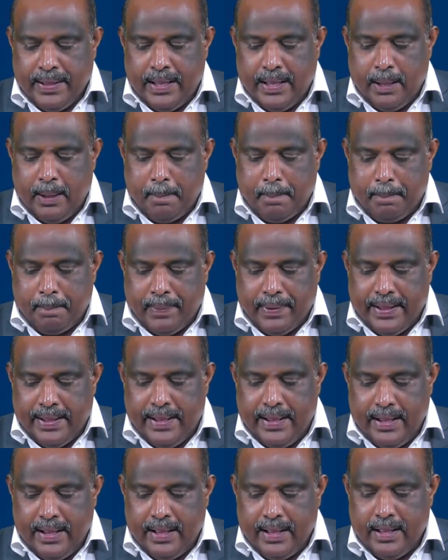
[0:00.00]

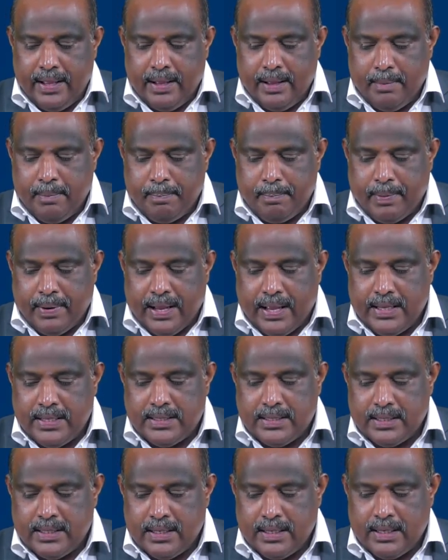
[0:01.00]
PP
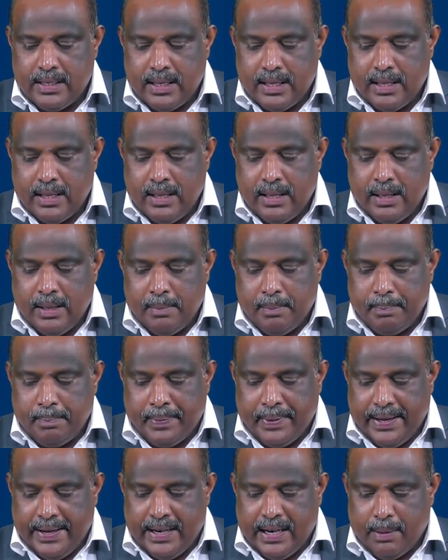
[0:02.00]
plus
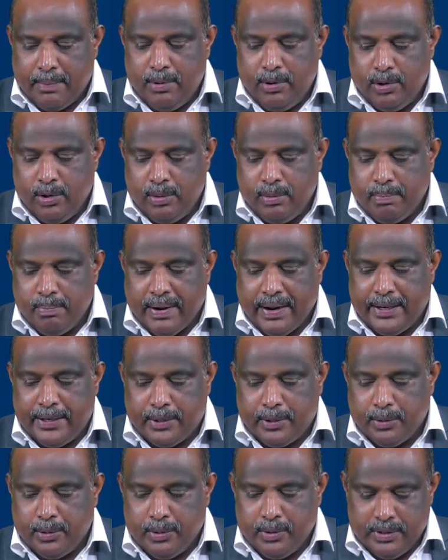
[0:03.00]
PW
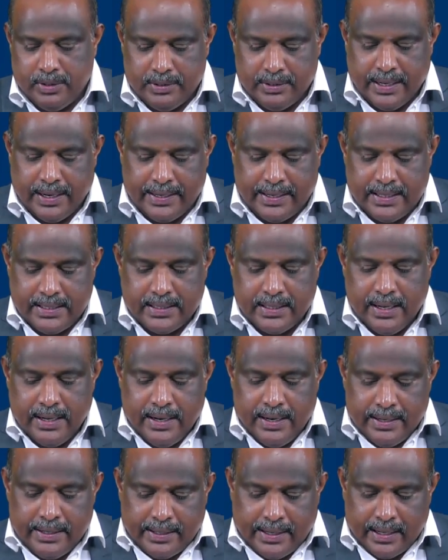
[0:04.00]
by 2. That is,
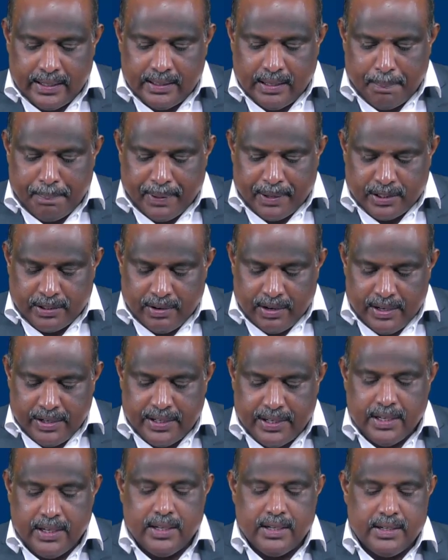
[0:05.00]
take the pressure
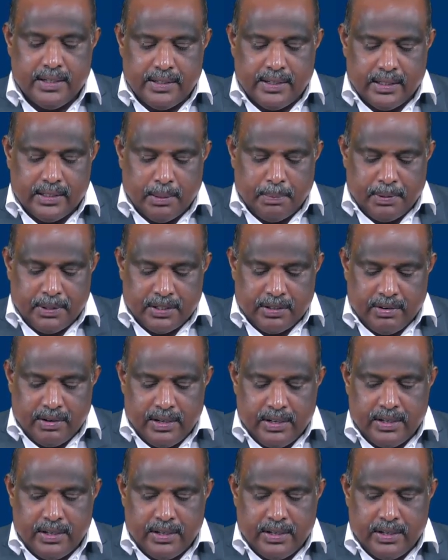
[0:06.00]
value here, take the